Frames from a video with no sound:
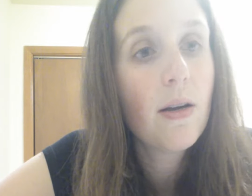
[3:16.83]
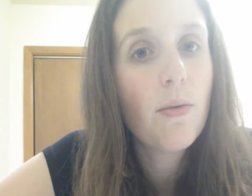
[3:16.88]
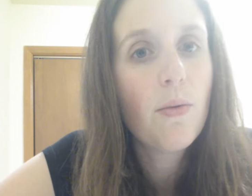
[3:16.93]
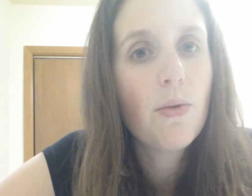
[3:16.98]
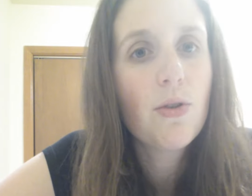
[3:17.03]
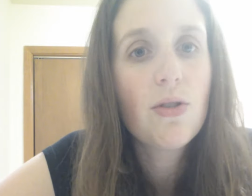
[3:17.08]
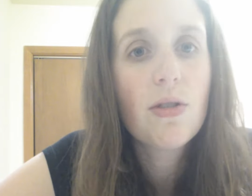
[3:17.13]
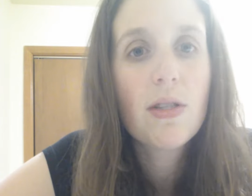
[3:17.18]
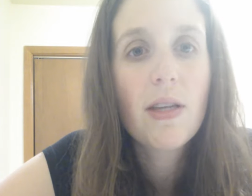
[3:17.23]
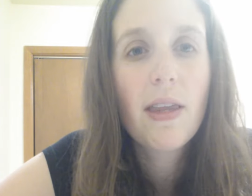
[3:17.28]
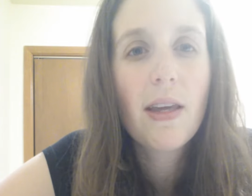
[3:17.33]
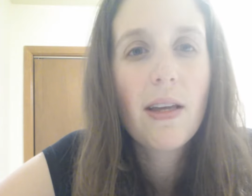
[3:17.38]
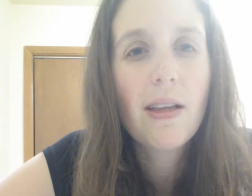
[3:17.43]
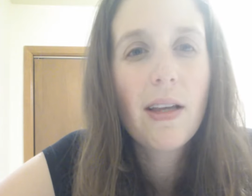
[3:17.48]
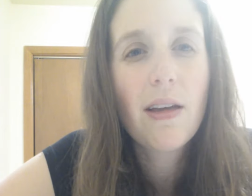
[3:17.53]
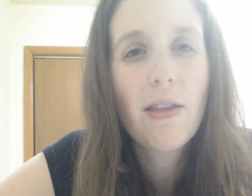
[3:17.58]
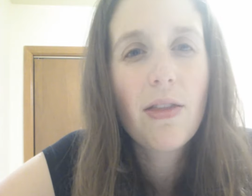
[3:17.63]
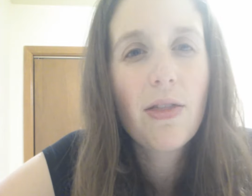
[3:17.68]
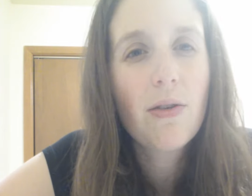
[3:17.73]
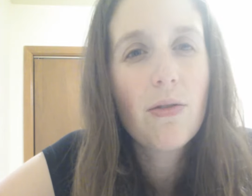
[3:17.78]
which is I think
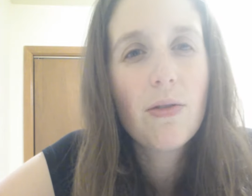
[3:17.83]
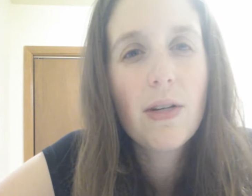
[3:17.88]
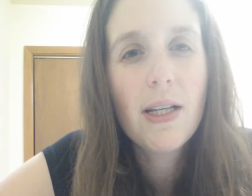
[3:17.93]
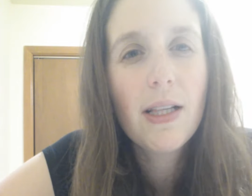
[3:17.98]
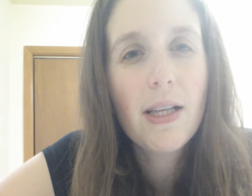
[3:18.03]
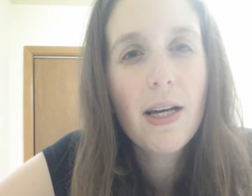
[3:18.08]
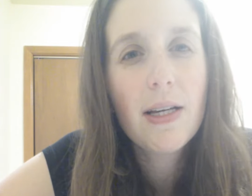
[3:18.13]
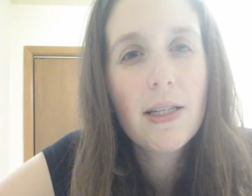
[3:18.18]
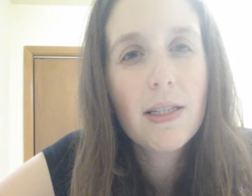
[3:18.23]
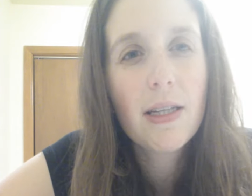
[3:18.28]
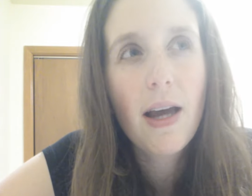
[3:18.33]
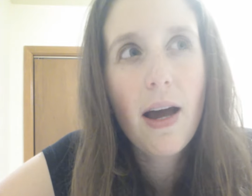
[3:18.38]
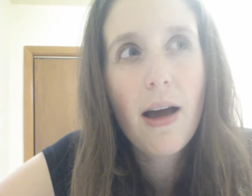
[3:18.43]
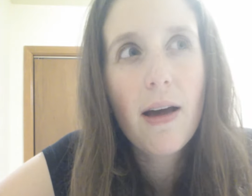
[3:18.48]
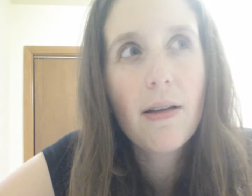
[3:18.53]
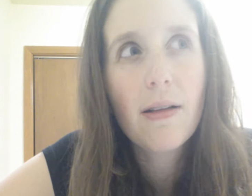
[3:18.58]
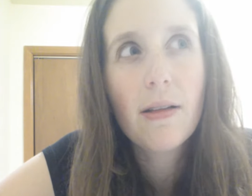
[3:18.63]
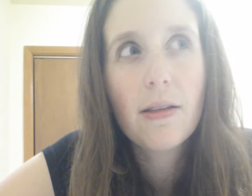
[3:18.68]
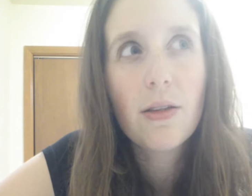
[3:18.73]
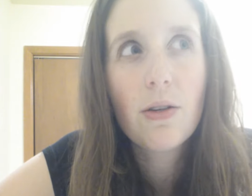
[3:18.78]
like 30
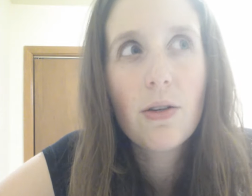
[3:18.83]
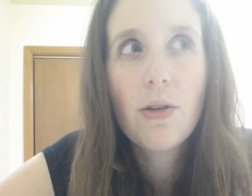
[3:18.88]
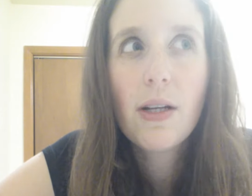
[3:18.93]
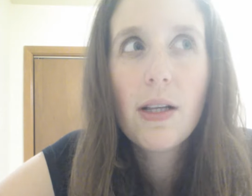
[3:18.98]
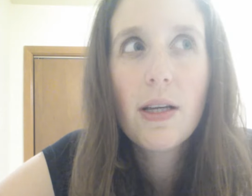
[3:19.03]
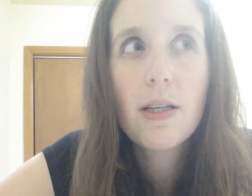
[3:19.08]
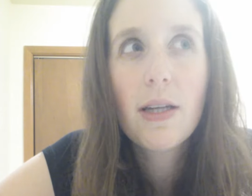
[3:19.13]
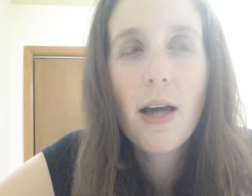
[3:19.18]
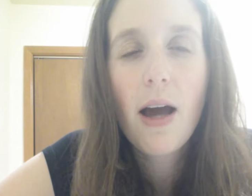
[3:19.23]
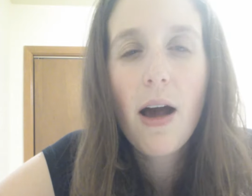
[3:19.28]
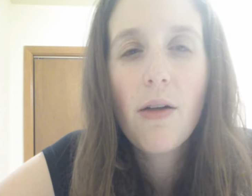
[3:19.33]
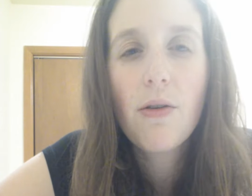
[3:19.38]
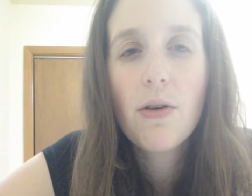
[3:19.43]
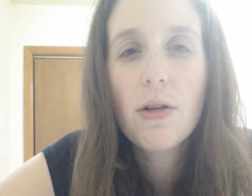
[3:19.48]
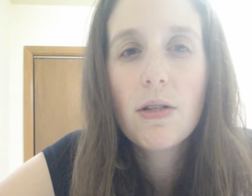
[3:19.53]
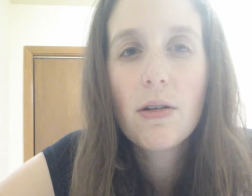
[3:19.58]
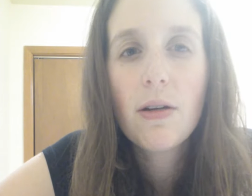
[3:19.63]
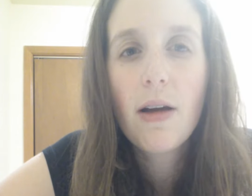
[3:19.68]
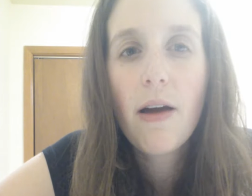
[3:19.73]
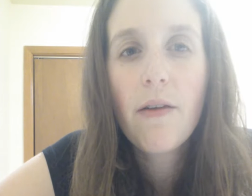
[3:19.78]
less
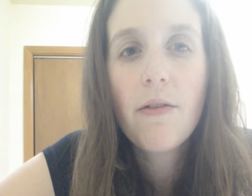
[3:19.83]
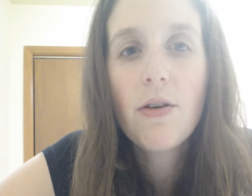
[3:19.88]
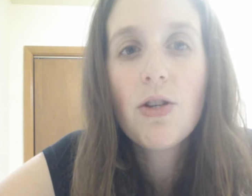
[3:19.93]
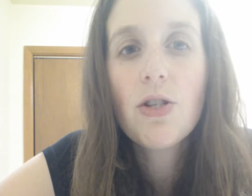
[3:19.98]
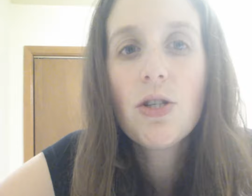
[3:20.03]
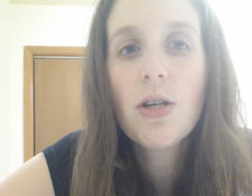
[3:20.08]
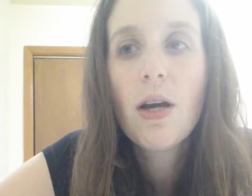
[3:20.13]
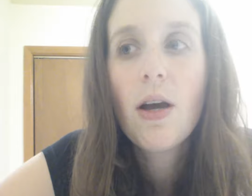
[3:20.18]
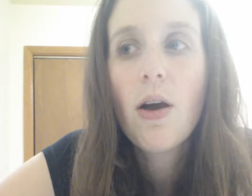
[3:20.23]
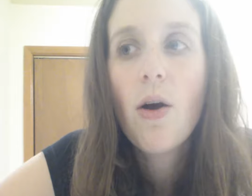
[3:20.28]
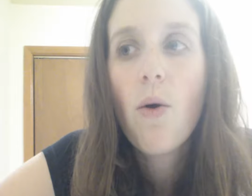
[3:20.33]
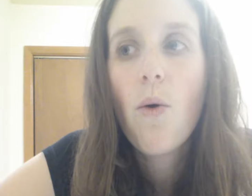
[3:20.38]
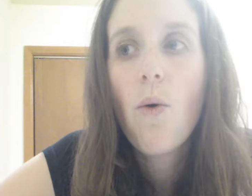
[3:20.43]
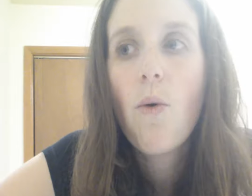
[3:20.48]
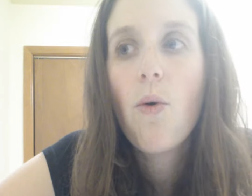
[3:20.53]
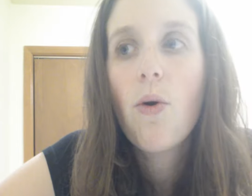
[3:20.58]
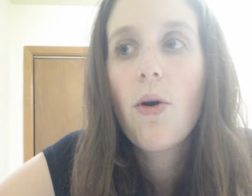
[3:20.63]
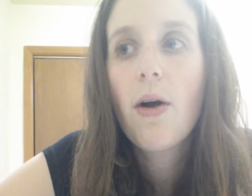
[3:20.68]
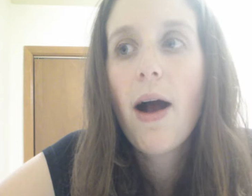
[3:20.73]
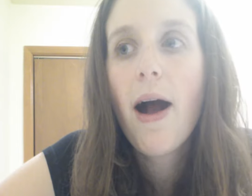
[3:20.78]
calories on average,
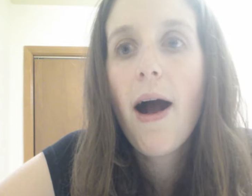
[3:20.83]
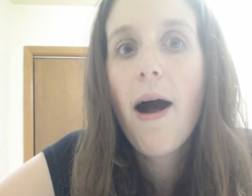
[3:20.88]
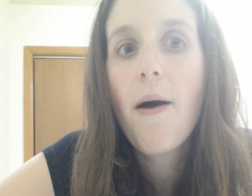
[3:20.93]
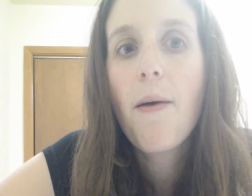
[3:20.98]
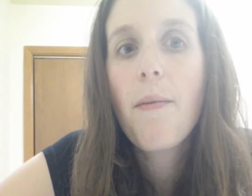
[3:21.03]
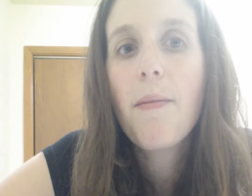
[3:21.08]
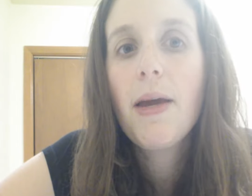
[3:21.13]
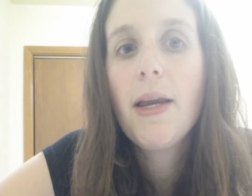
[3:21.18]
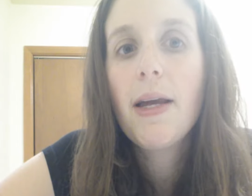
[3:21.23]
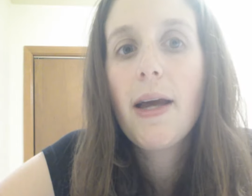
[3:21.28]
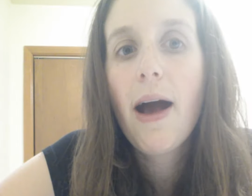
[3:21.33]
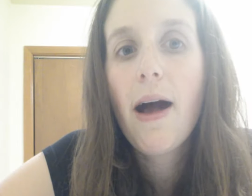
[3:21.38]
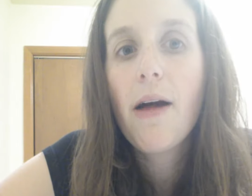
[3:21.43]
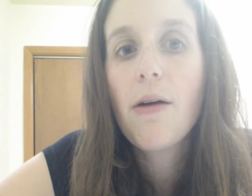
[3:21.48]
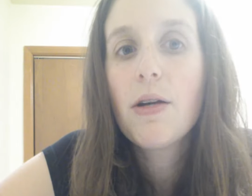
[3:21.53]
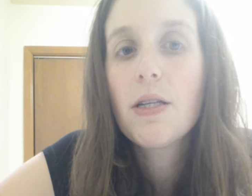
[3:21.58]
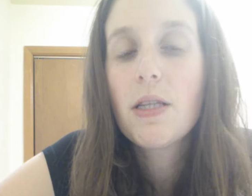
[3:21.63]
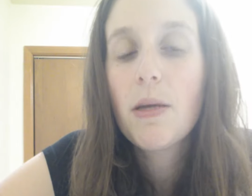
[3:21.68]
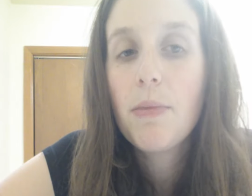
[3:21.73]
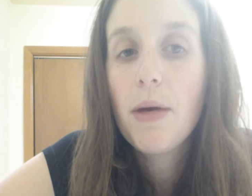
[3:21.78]
or how many
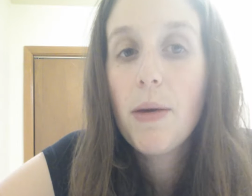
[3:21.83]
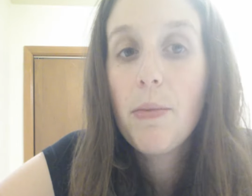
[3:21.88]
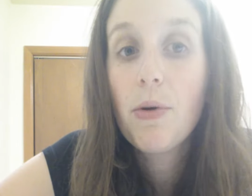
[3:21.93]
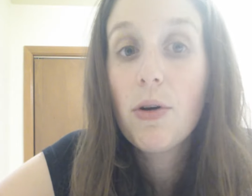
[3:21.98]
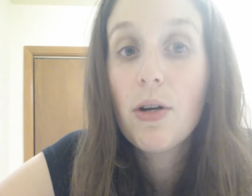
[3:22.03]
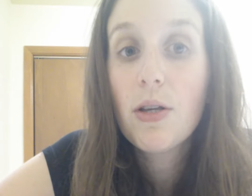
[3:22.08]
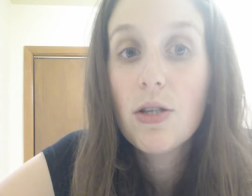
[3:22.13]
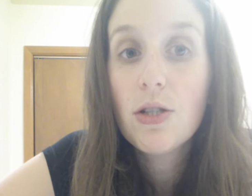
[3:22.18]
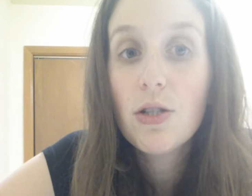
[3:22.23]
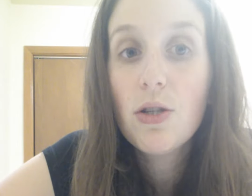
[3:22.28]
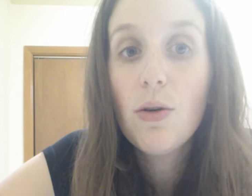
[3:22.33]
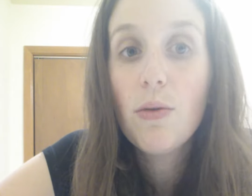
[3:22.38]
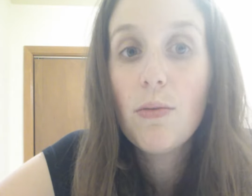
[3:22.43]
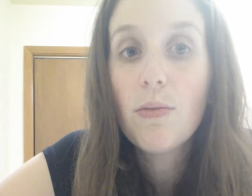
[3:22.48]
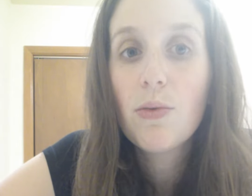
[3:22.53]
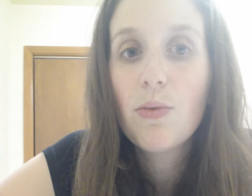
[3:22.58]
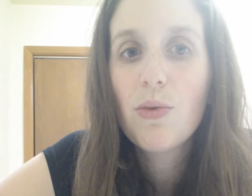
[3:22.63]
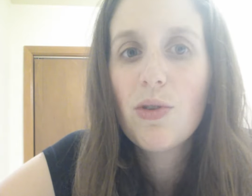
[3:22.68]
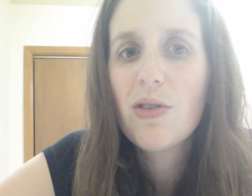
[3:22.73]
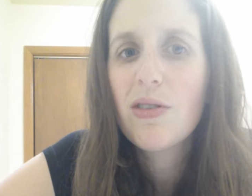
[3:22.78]
calories that people
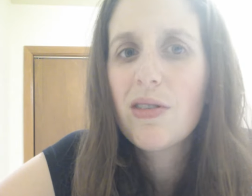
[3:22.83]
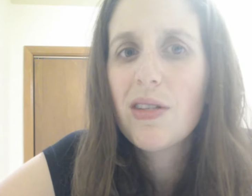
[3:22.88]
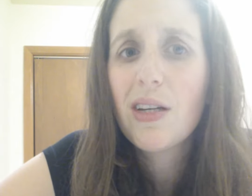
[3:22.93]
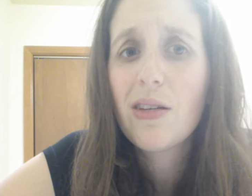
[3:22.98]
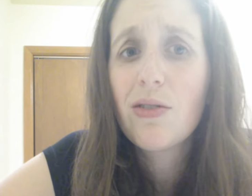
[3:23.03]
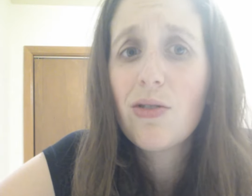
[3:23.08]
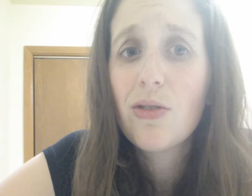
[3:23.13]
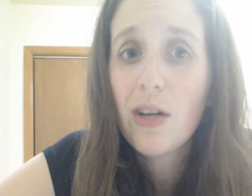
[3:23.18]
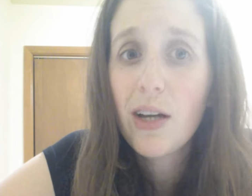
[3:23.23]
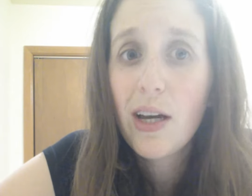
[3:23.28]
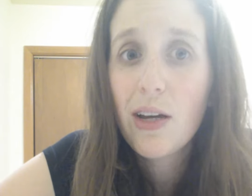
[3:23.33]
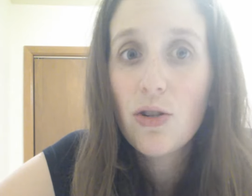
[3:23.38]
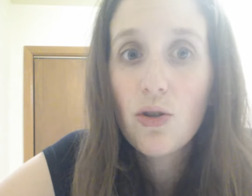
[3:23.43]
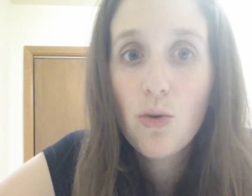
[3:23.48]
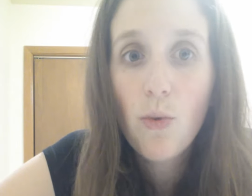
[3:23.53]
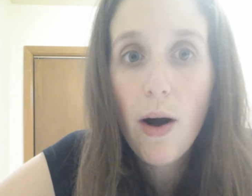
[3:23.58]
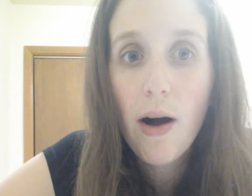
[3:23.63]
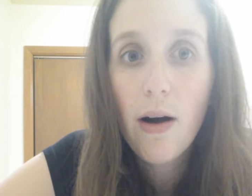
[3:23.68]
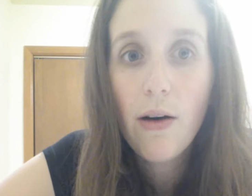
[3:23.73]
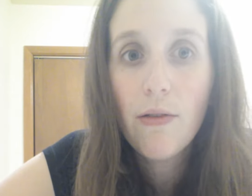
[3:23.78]
consumed, which is like, again,
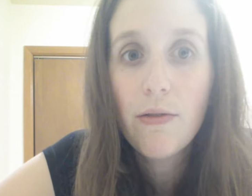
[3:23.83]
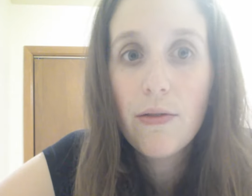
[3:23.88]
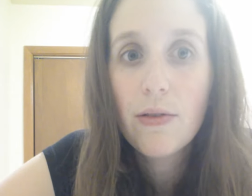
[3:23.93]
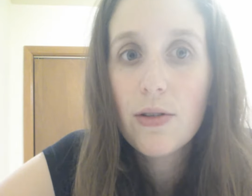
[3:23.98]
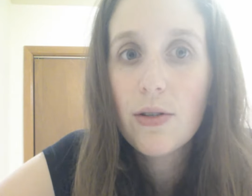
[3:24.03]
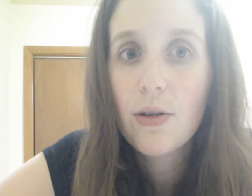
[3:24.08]
12.